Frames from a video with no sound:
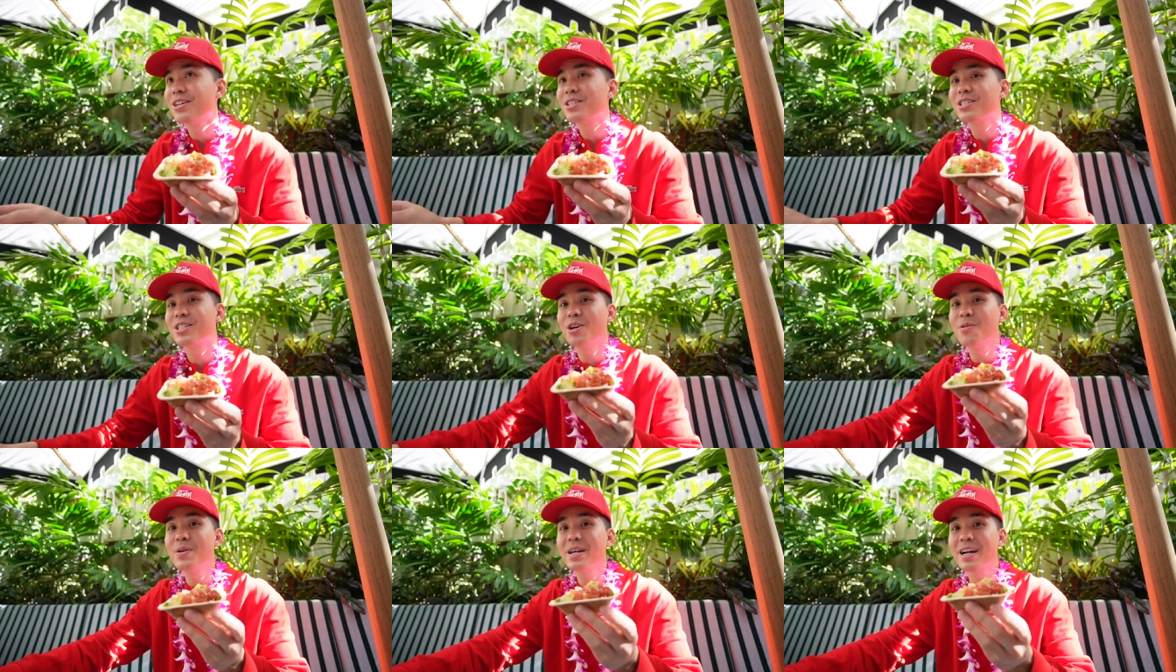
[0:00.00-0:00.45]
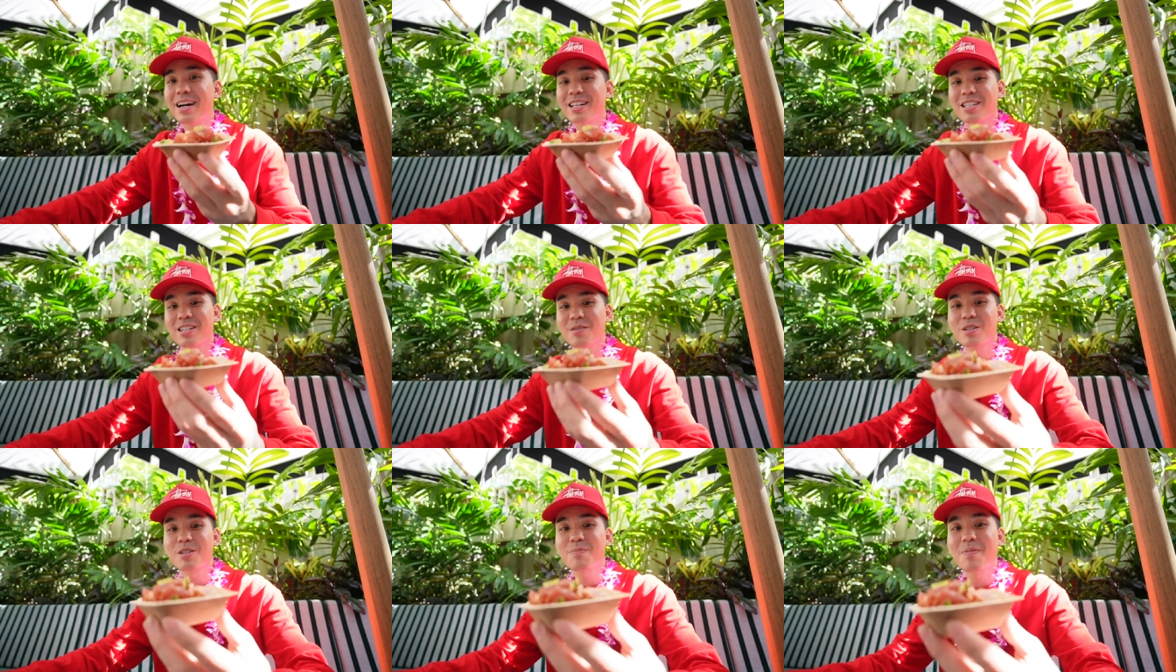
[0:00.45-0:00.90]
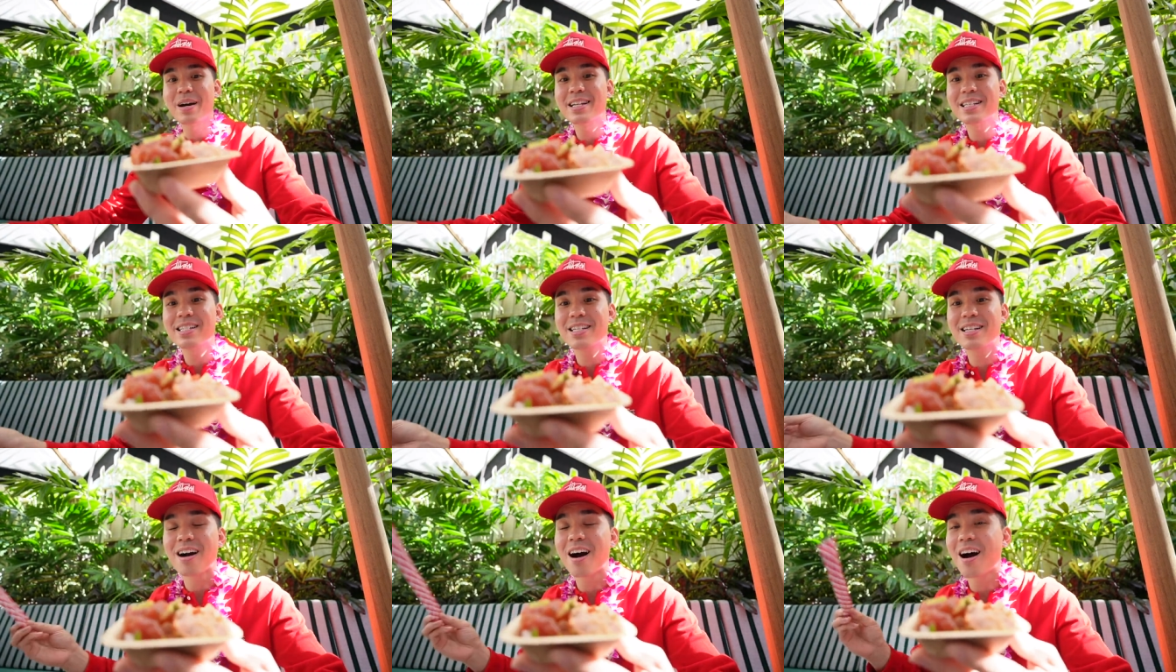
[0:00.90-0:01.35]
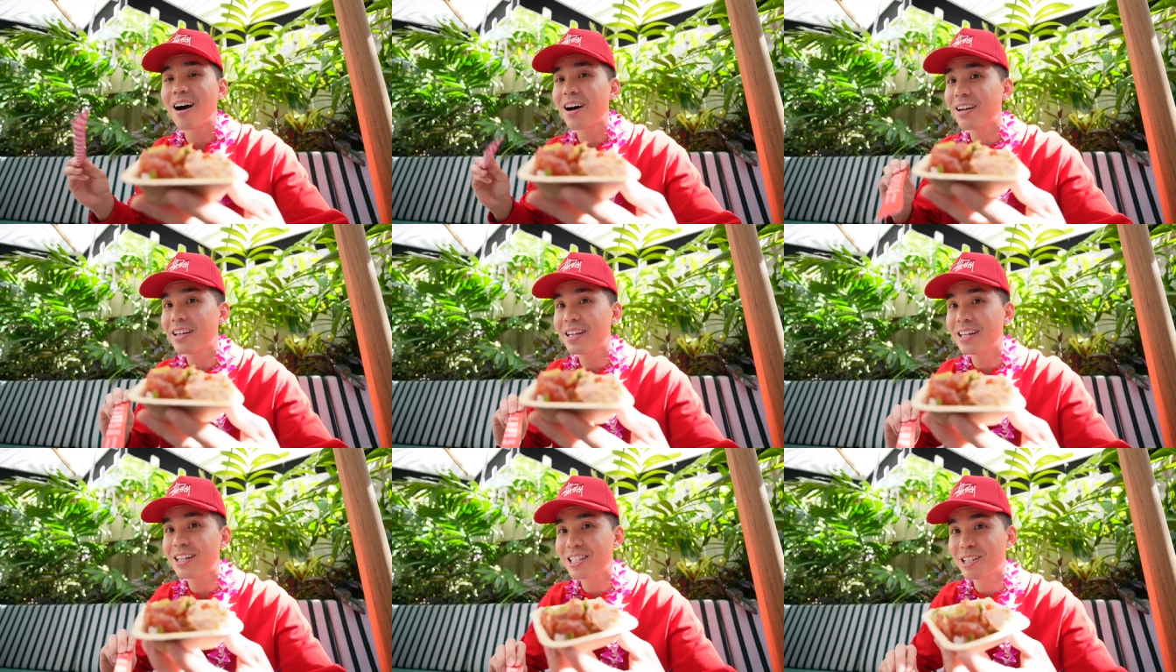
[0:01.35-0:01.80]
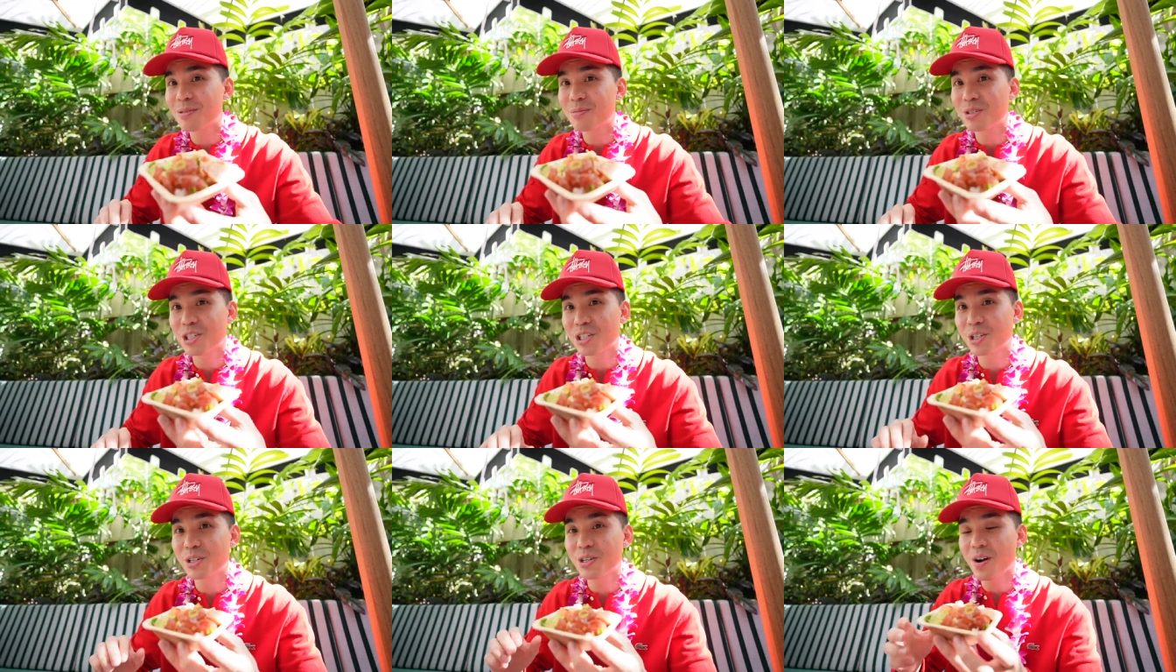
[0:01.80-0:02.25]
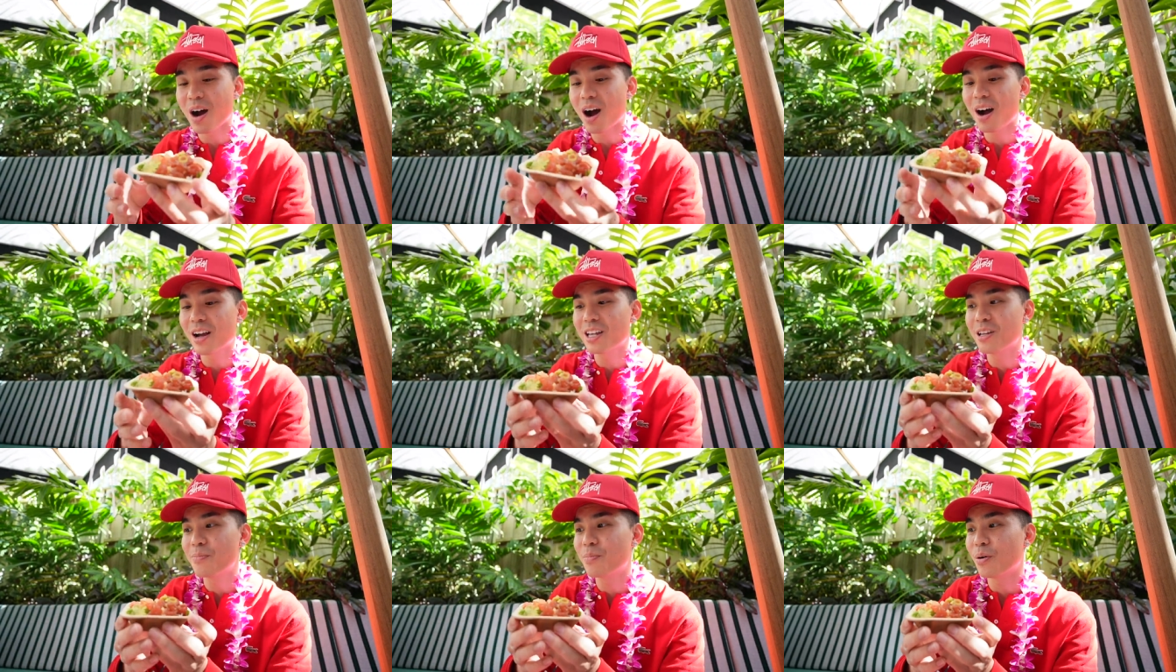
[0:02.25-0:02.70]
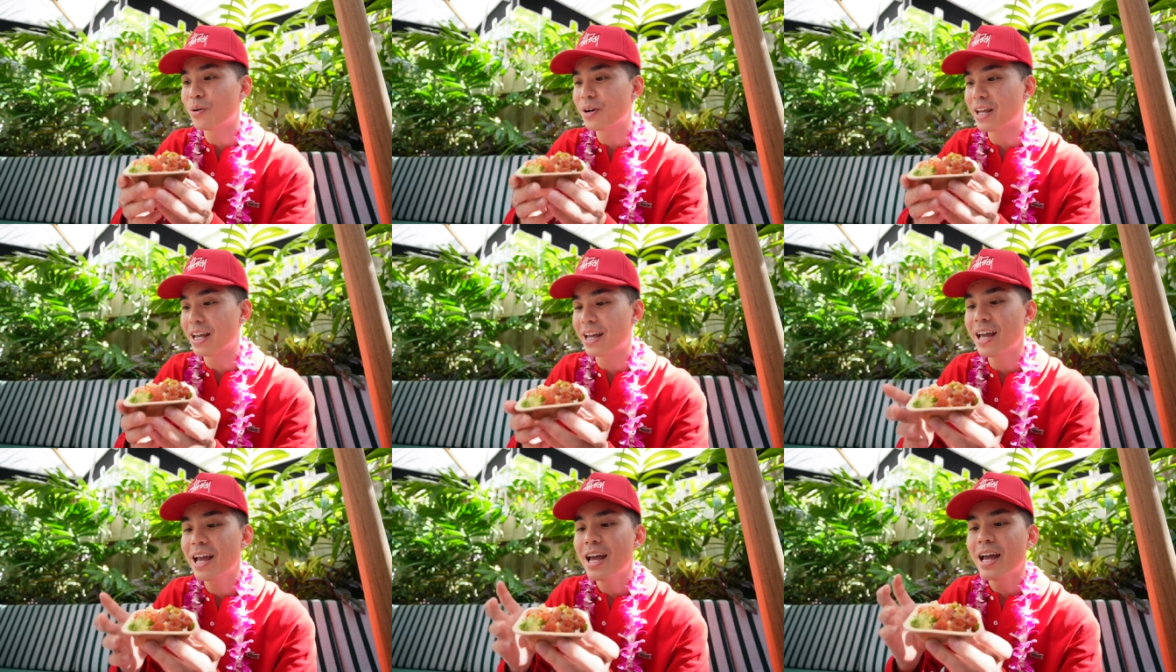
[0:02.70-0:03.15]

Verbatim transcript: So we got some spicy ahi, some shoyu ahi poke,